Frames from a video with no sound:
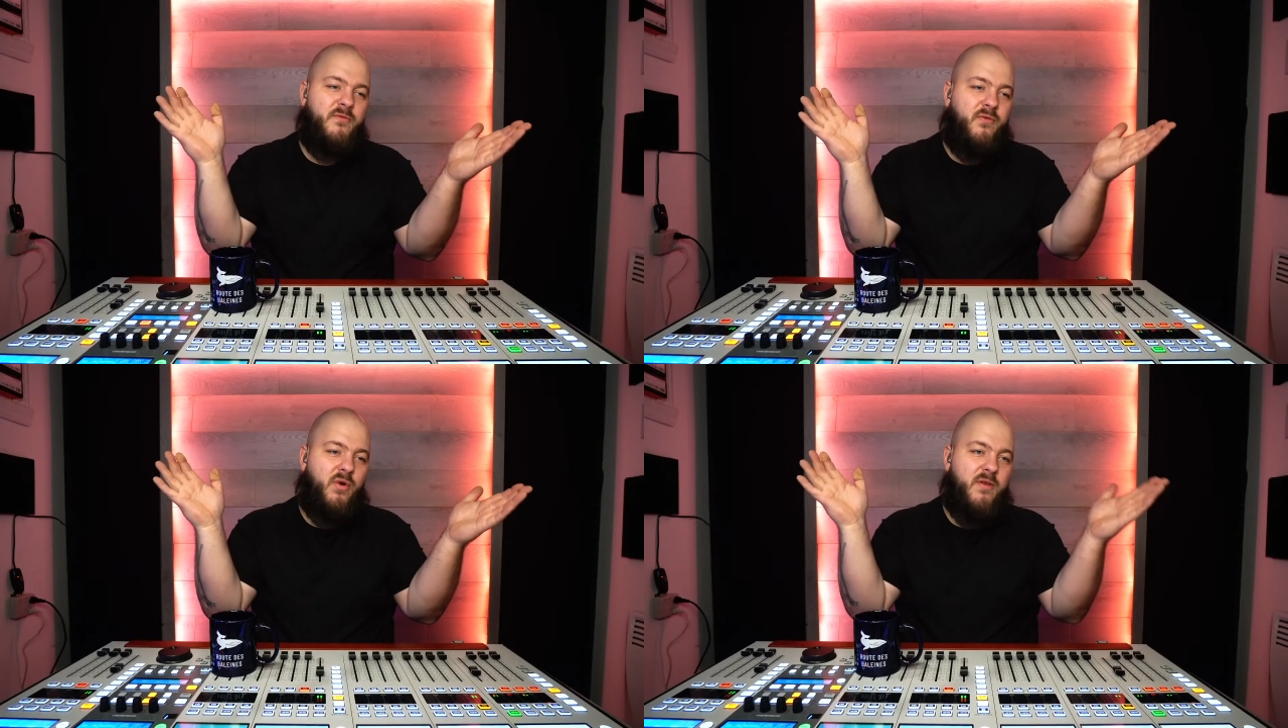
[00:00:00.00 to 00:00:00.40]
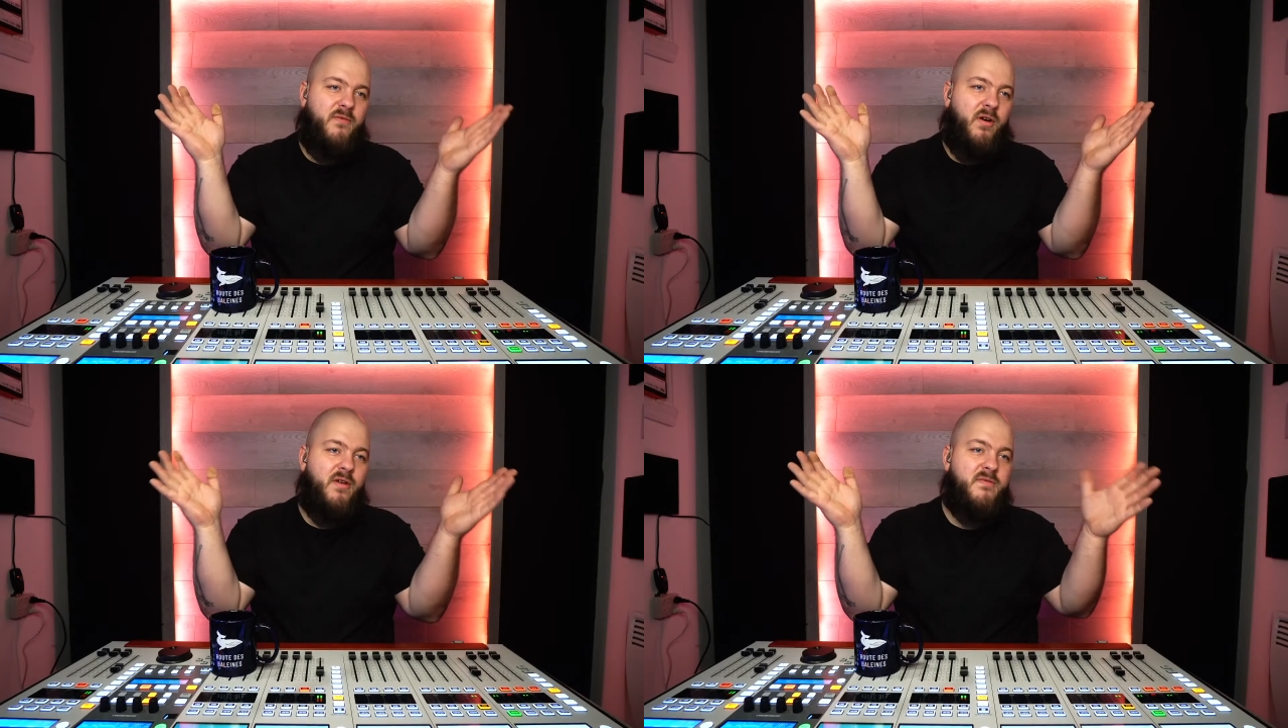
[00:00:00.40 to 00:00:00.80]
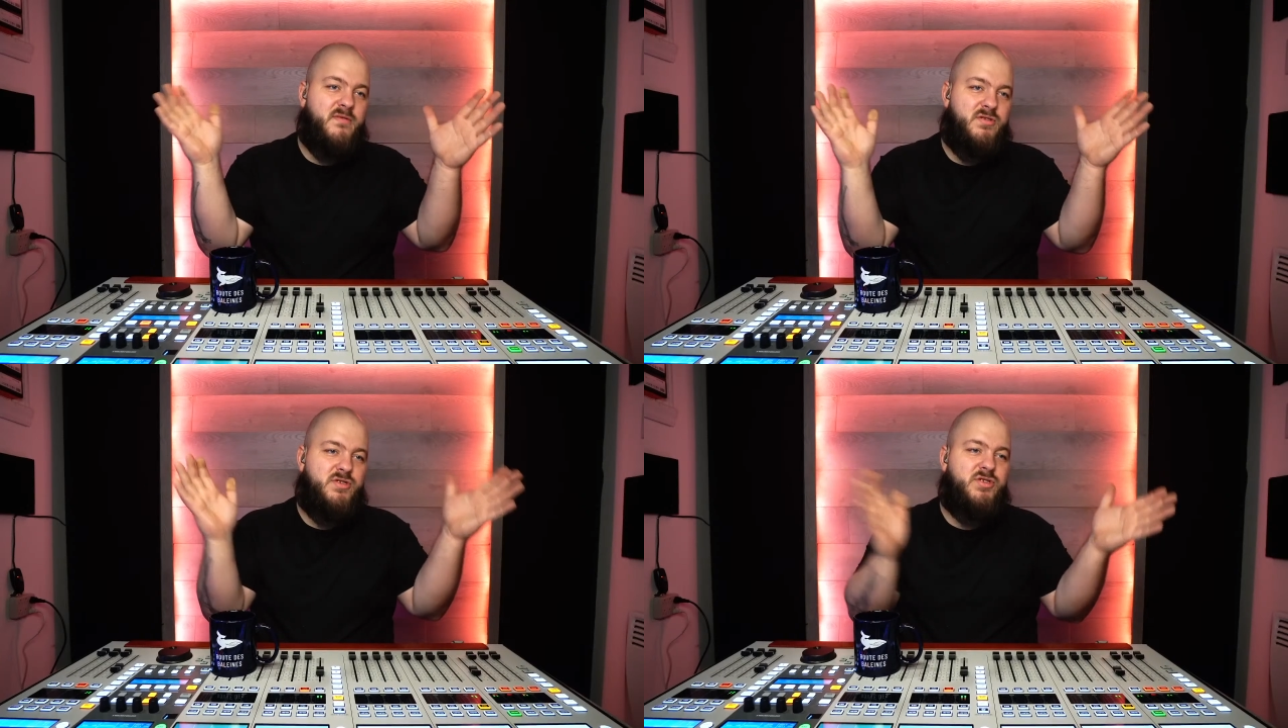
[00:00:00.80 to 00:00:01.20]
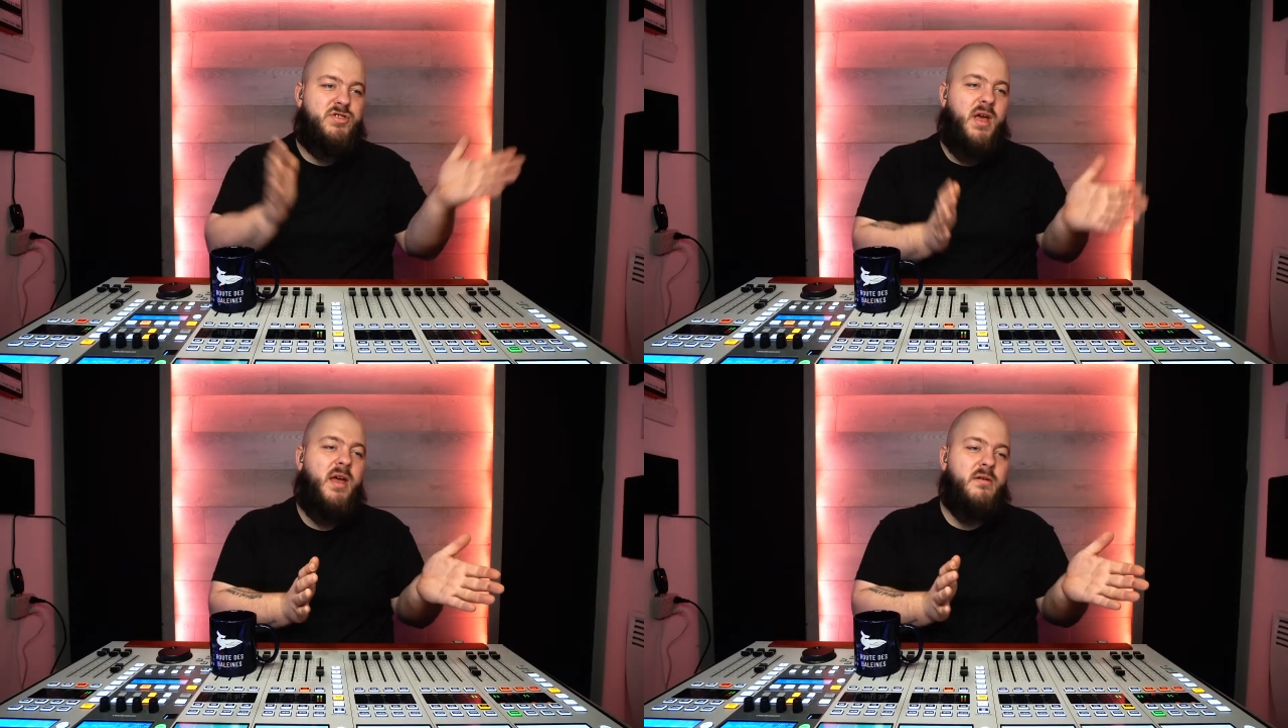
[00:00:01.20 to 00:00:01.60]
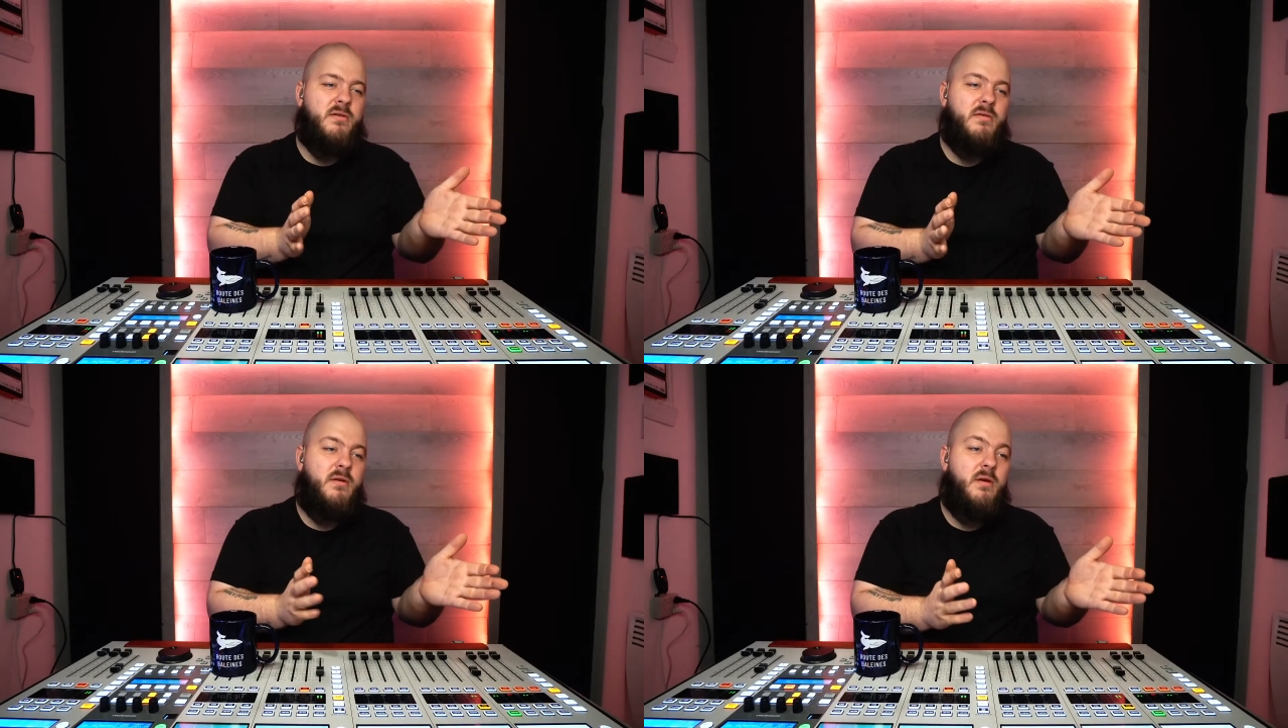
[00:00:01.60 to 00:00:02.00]
45
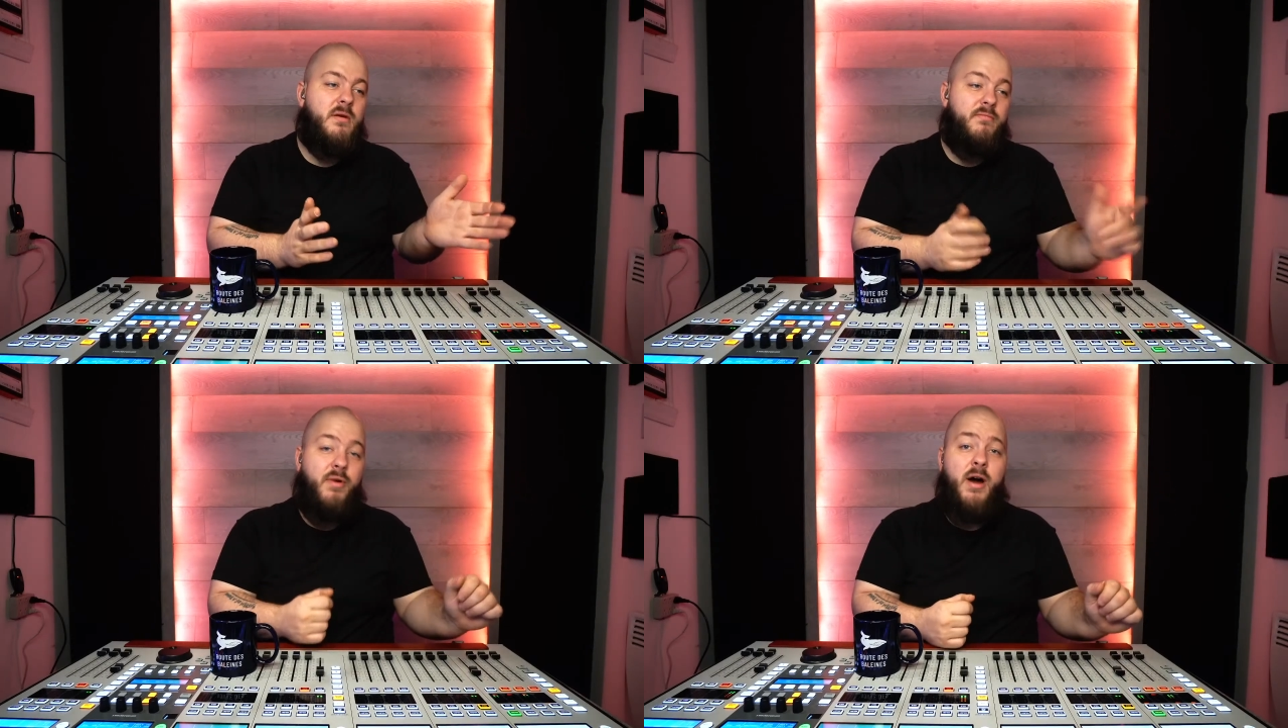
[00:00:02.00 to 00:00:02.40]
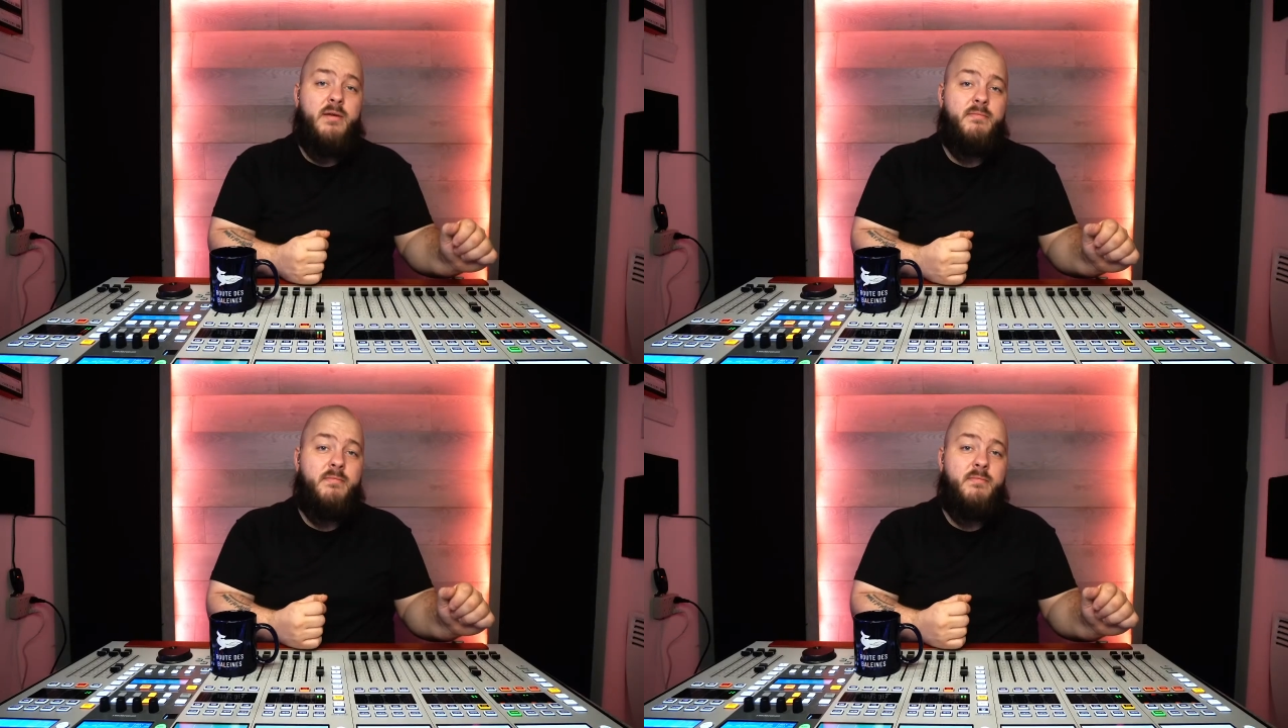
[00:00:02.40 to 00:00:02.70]
channel, but